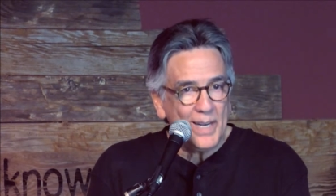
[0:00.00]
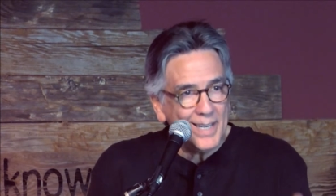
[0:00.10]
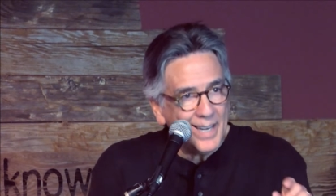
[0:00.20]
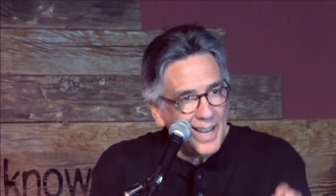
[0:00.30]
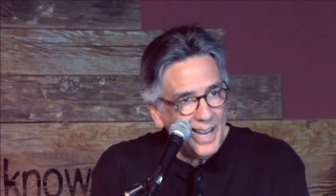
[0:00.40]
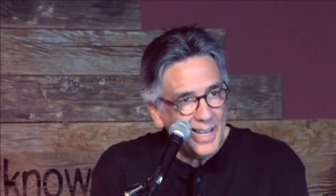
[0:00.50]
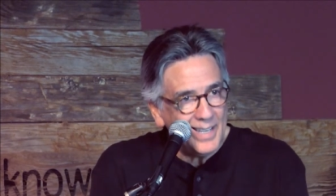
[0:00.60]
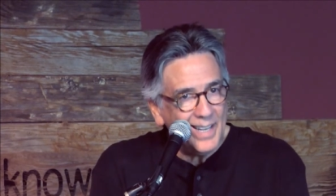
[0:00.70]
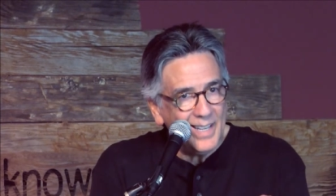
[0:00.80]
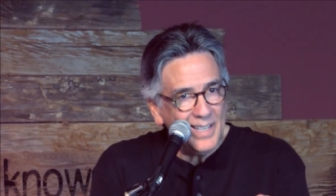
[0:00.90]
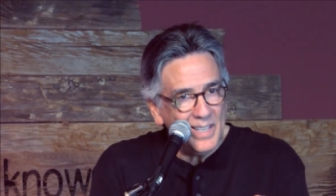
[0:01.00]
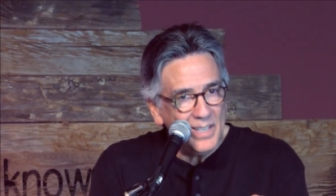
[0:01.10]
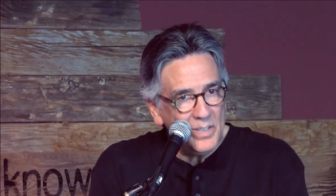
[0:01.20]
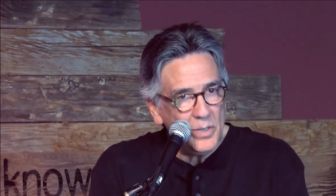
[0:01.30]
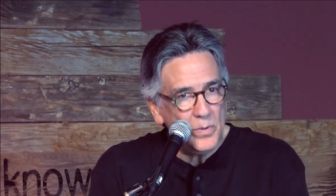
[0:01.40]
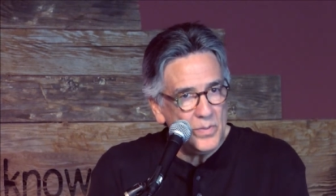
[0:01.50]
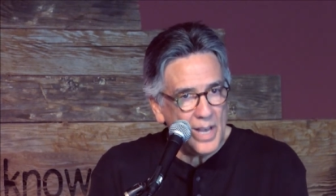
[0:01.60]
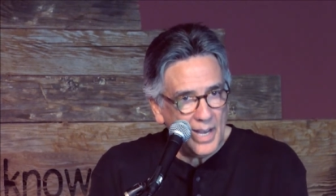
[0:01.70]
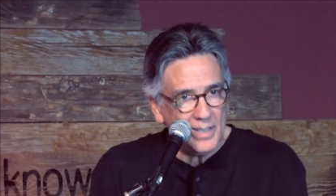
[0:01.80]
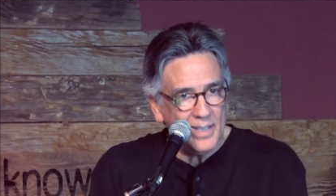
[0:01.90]
But it can't do
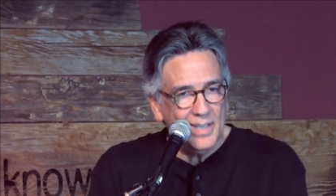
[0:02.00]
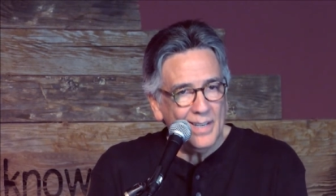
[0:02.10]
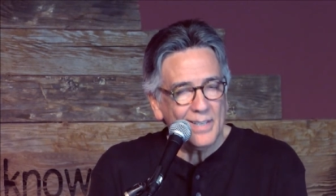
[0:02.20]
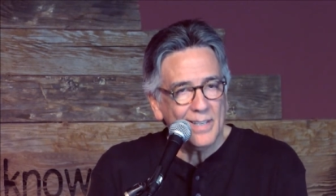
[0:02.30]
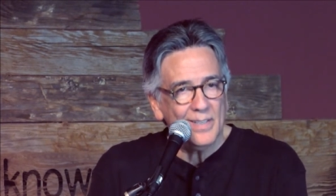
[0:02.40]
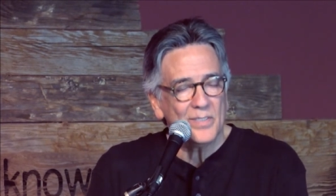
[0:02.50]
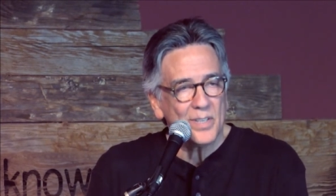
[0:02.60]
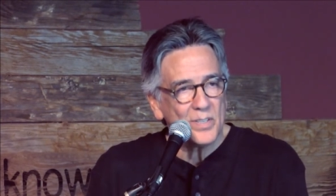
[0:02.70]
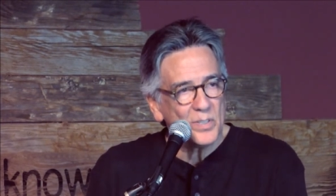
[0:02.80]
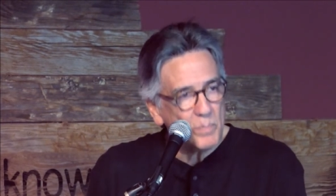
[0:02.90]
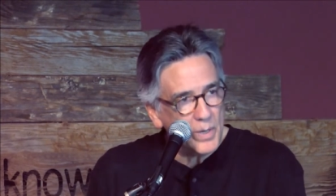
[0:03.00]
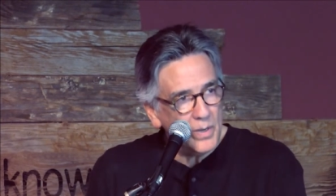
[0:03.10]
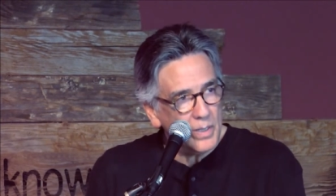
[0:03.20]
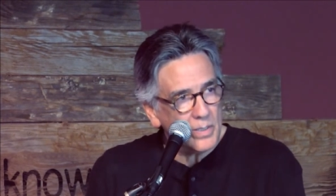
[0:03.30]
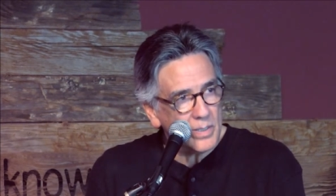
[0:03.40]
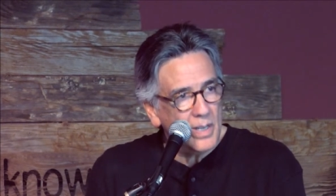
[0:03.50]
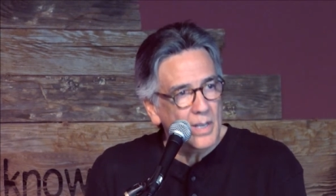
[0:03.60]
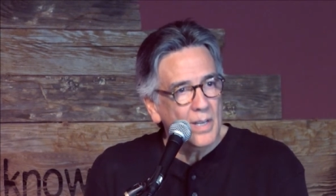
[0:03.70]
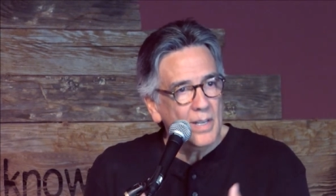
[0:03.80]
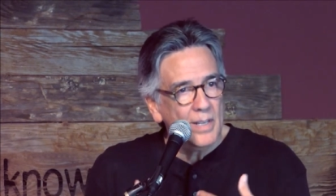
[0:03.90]
that until it's experienced.
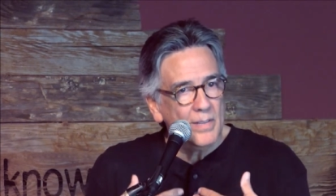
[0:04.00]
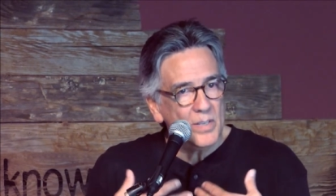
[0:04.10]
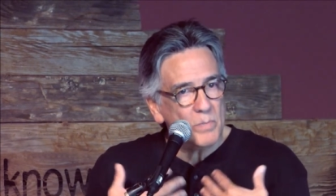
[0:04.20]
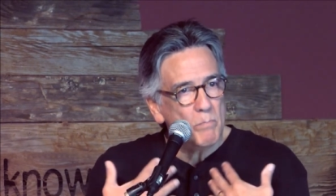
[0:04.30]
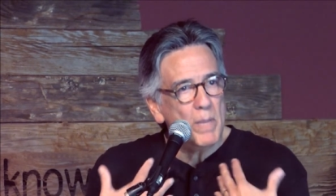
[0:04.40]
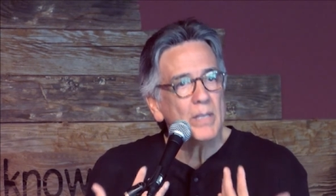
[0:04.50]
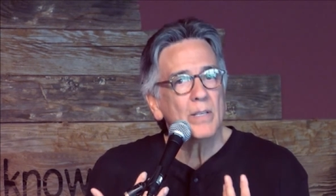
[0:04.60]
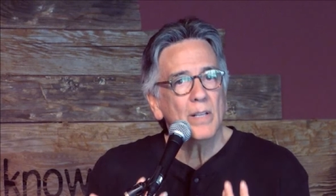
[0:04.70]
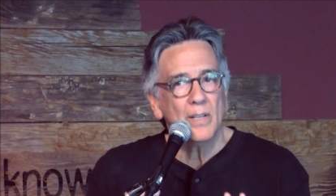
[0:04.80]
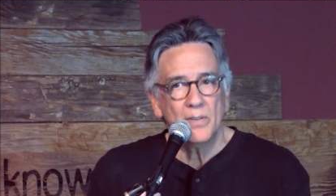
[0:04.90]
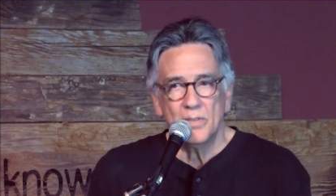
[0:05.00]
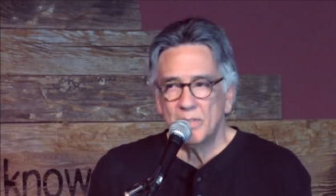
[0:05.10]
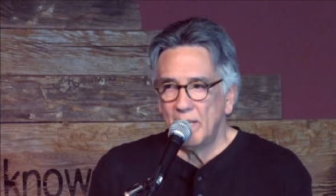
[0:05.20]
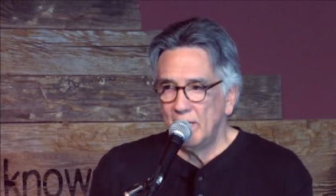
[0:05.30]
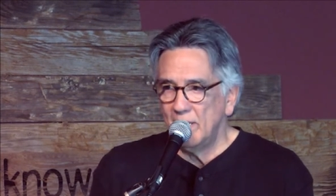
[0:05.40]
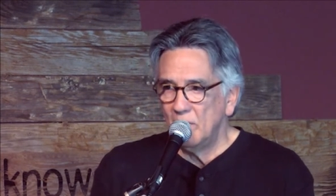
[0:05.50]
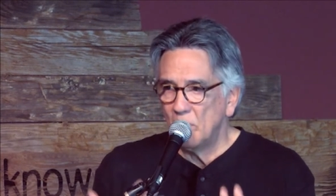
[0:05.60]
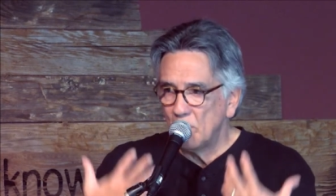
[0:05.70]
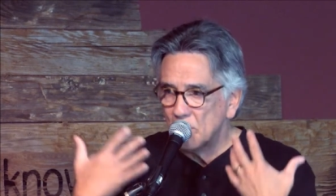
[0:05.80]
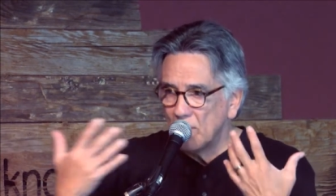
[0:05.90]
This mental understanding,
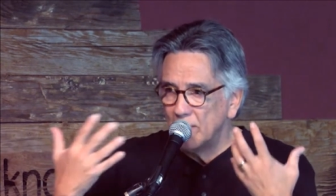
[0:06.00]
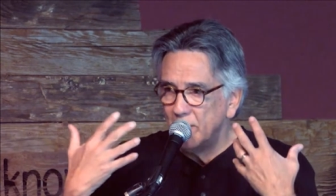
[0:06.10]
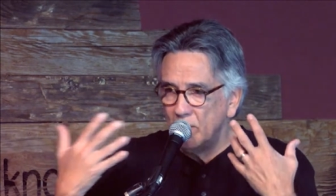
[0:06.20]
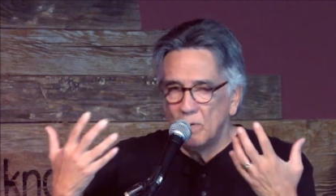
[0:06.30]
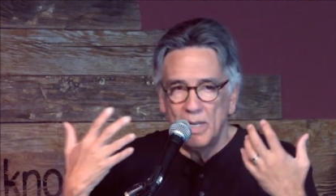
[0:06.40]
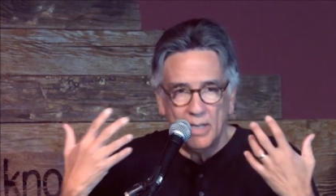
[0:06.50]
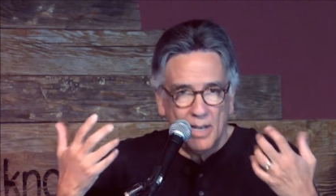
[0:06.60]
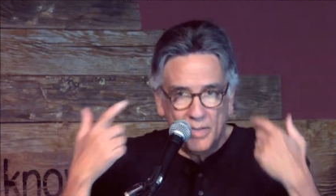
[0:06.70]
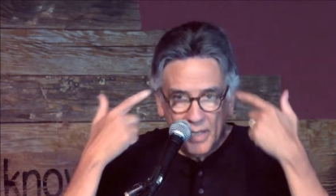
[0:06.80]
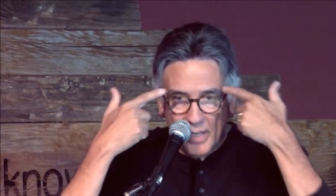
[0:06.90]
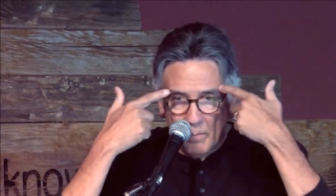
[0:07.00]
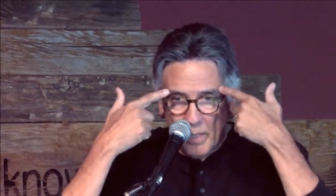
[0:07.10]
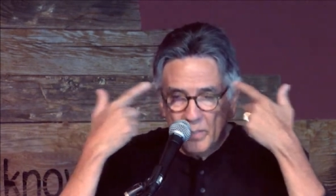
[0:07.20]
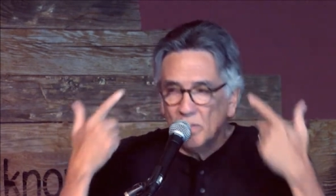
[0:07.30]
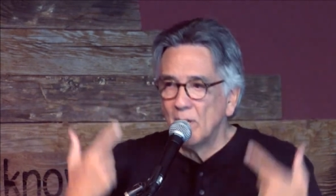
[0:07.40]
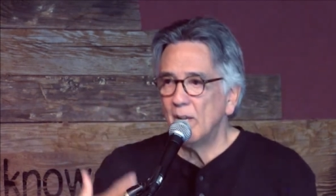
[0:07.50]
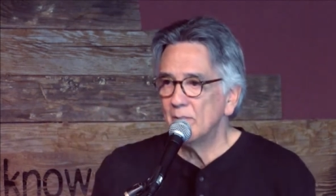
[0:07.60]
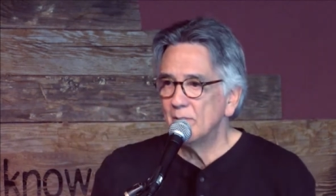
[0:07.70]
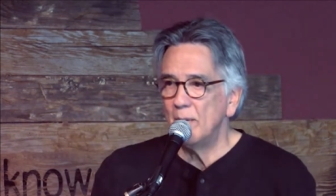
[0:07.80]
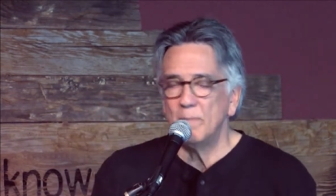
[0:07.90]
what we're trying to do right now to get a mental
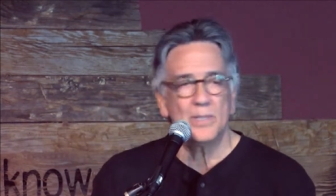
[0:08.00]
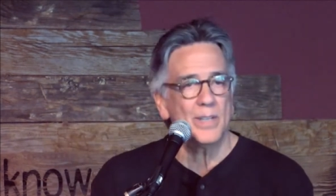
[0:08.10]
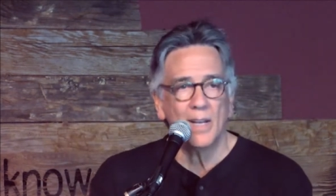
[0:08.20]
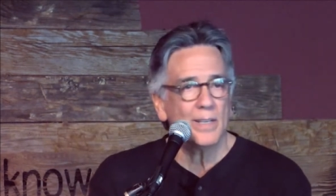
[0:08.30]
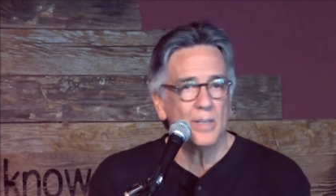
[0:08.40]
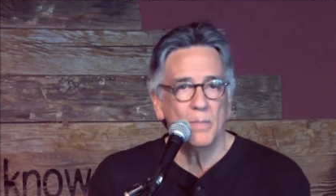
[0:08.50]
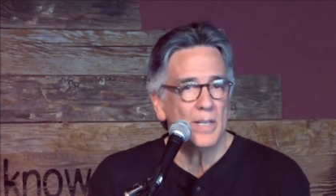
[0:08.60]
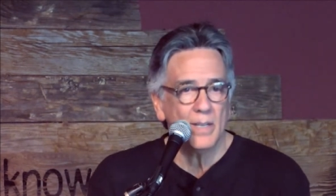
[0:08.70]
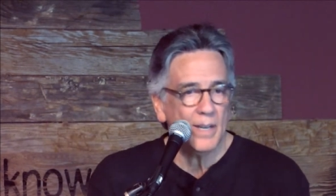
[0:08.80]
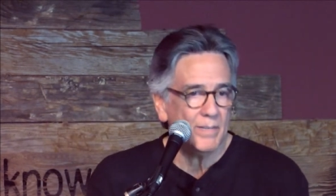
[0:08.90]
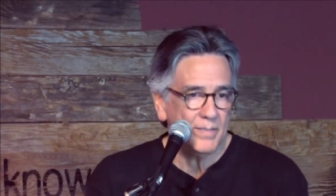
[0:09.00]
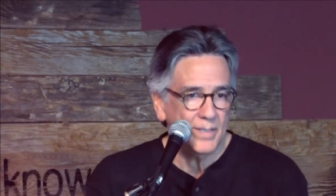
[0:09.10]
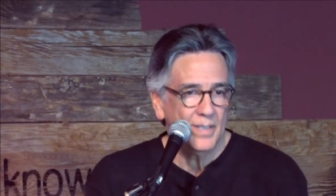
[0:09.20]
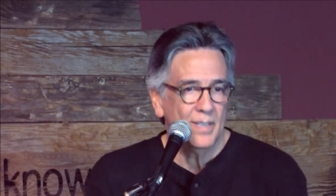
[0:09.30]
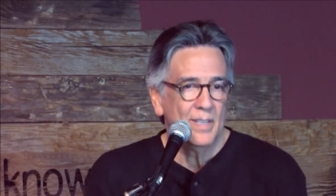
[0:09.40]
concept, is not going to be enough.